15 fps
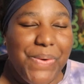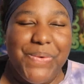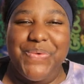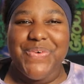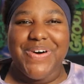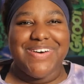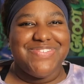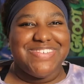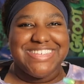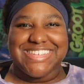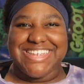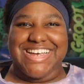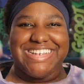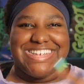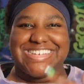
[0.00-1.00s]
What was
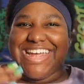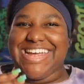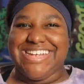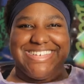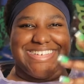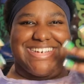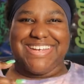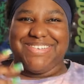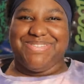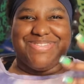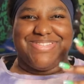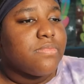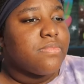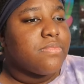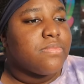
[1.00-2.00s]
that change?
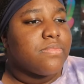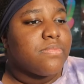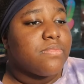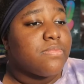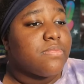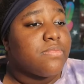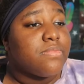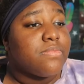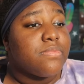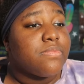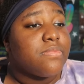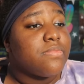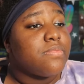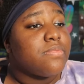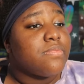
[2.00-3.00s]
One more
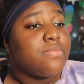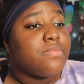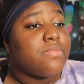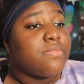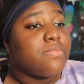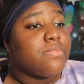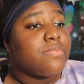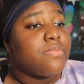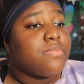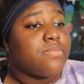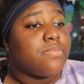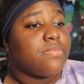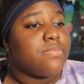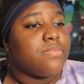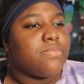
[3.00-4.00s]
dance,
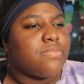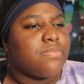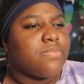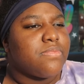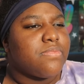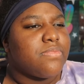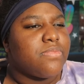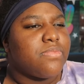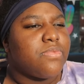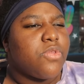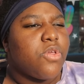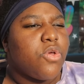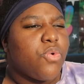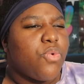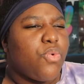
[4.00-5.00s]
two more
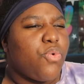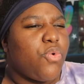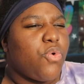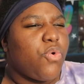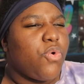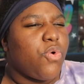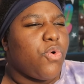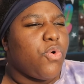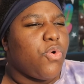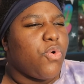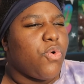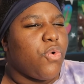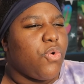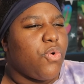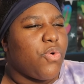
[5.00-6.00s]
drinks.
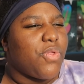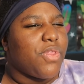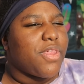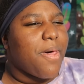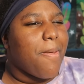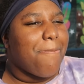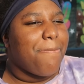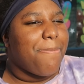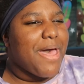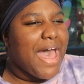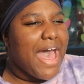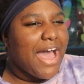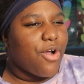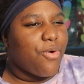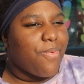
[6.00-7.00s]
Ooh, the
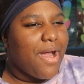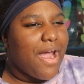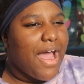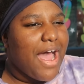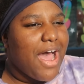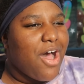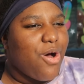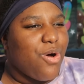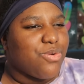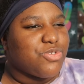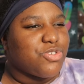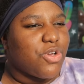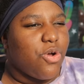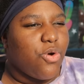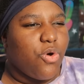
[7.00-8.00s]

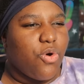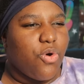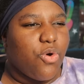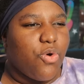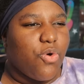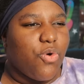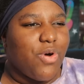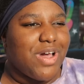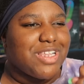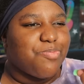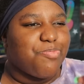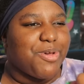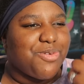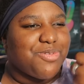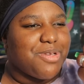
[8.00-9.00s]
background. Ooh,
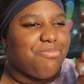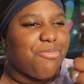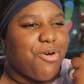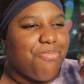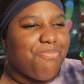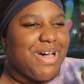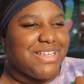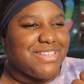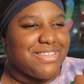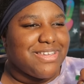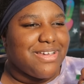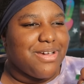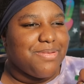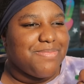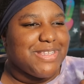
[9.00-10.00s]
it's building
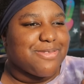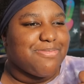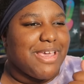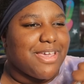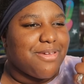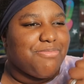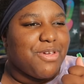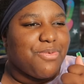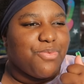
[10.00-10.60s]
momentum. It's making me.